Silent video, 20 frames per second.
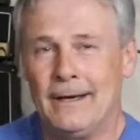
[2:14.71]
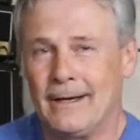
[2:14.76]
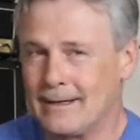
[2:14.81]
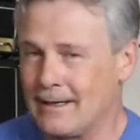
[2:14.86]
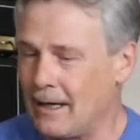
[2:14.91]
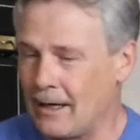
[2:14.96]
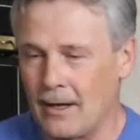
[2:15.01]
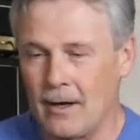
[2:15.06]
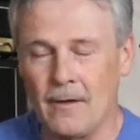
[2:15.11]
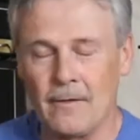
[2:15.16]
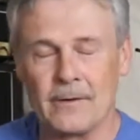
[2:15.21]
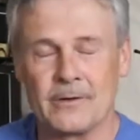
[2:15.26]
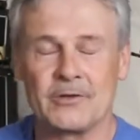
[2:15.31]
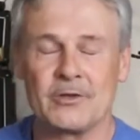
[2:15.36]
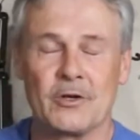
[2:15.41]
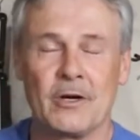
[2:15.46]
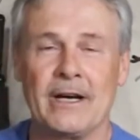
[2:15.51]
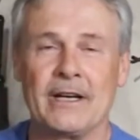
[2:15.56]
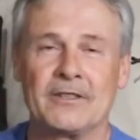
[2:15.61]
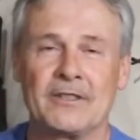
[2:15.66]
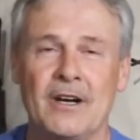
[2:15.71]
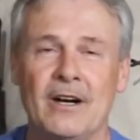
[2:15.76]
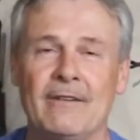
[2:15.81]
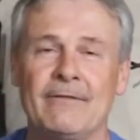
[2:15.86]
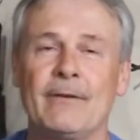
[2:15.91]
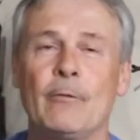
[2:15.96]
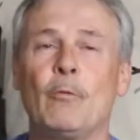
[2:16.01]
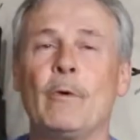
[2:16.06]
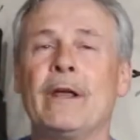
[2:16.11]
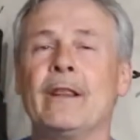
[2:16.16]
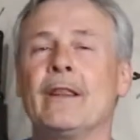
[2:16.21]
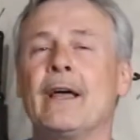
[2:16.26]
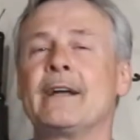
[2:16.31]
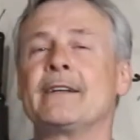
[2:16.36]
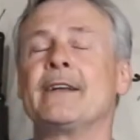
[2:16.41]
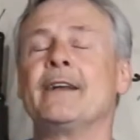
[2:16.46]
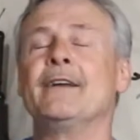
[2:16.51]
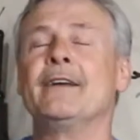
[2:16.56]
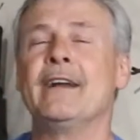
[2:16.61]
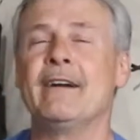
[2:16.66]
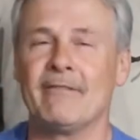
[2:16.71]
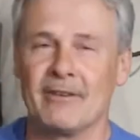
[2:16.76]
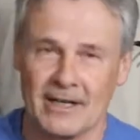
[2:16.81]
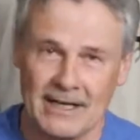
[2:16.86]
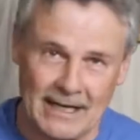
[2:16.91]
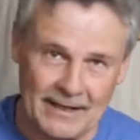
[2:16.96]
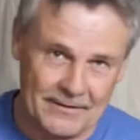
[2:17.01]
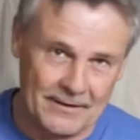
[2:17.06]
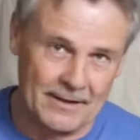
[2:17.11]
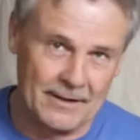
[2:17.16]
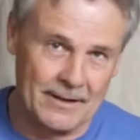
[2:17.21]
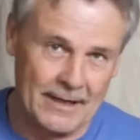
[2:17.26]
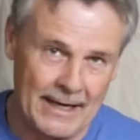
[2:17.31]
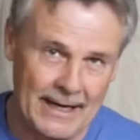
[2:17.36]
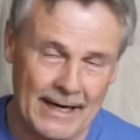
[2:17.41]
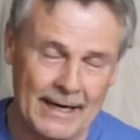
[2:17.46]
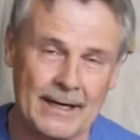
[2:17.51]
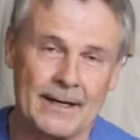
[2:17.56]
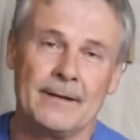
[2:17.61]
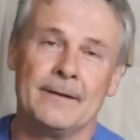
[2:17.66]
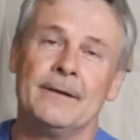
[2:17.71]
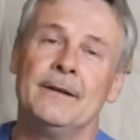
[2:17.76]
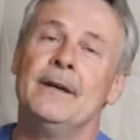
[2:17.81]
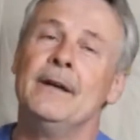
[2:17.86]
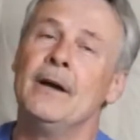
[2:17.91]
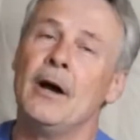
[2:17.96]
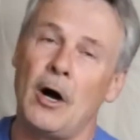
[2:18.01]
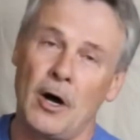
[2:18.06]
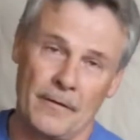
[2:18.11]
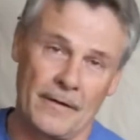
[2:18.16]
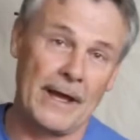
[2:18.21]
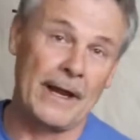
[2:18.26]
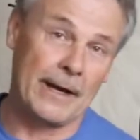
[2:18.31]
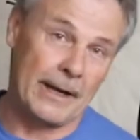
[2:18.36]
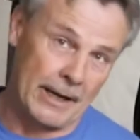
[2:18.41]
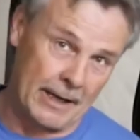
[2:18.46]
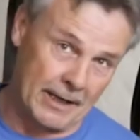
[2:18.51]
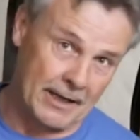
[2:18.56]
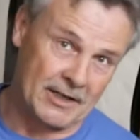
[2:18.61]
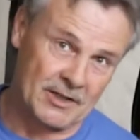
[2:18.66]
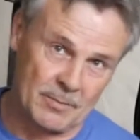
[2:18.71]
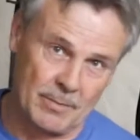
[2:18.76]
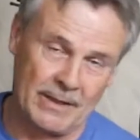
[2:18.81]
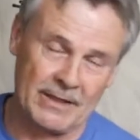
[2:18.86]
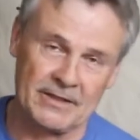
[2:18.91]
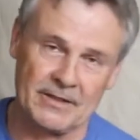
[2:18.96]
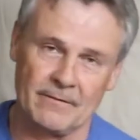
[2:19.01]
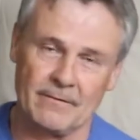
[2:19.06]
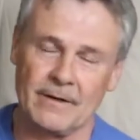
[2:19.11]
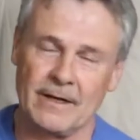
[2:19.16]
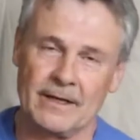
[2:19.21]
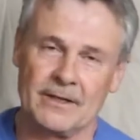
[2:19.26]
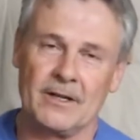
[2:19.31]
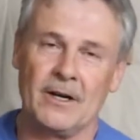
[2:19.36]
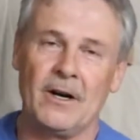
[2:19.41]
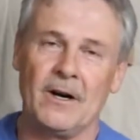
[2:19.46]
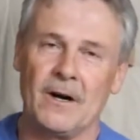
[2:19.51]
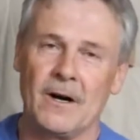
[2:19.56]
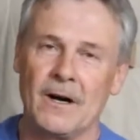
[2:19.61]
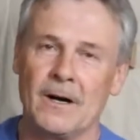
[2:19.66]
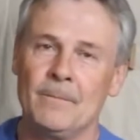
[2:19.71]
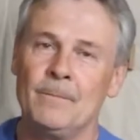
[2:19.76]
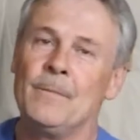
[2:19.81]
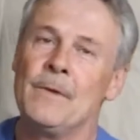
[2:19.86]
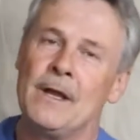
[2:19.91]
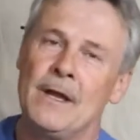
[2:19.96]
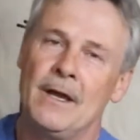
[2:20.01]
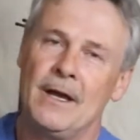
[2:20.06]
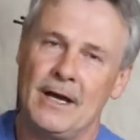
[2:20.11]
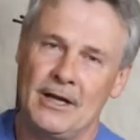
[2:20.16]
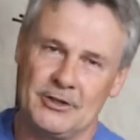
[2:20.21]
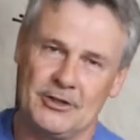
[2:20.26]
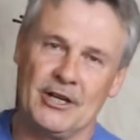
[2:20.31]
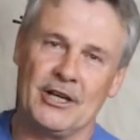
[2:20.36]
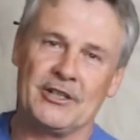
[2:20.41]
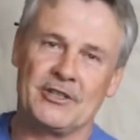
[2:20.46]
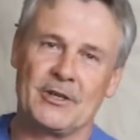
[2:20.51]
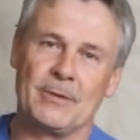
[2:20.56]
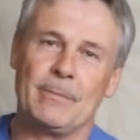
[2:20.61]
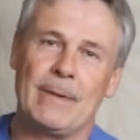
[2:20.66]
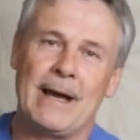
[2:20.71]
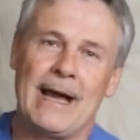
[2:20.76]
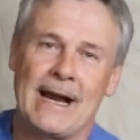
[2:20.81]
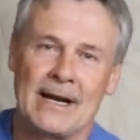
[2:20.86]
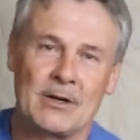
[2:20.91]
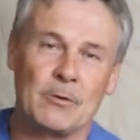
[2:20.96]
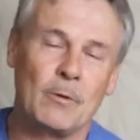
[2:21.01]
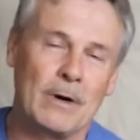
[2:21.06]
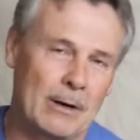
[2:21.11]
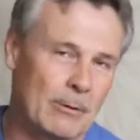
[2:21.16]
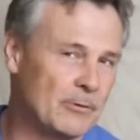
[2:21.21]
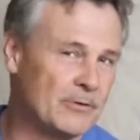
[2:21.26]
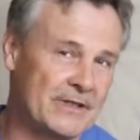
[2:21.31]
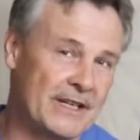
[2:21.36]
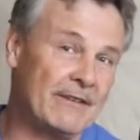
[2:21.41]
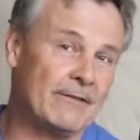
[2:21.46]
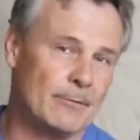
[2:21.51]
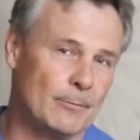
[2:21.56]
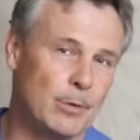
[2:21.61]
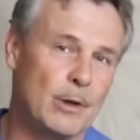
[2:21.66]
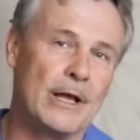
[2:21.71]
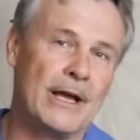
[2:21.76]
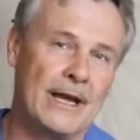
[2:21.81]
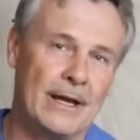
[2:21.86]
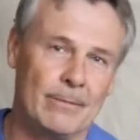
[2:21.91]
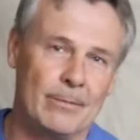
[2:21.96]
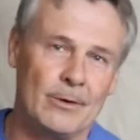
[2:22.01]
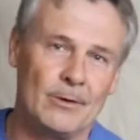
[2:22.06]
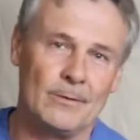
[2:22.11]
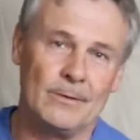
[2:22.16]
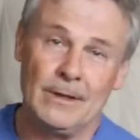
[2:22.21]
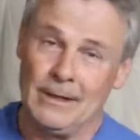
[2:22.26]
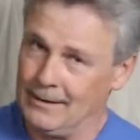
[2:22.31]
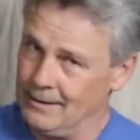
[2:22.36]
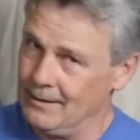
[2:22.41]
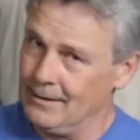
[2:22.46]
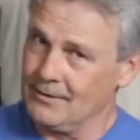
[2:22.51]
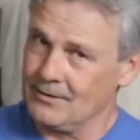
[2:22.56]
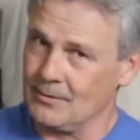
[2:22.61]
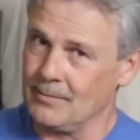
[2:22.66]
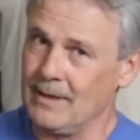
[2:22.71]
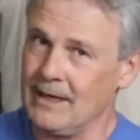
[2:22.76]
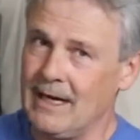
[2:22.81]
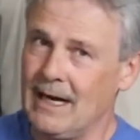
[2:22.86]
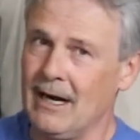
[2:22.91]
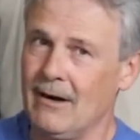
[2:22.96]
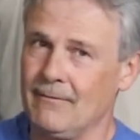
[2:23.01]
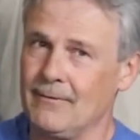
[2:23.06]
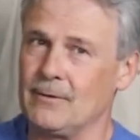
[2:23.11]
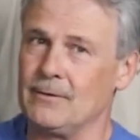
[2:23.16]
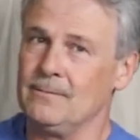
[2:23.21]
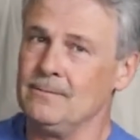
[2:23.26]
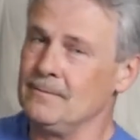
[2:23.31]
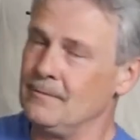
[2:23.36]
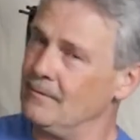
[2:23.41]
Cut all those strings off, and we like to never got the neck on that inexpensive guitar adjusted back to where it was even playable. So be careful.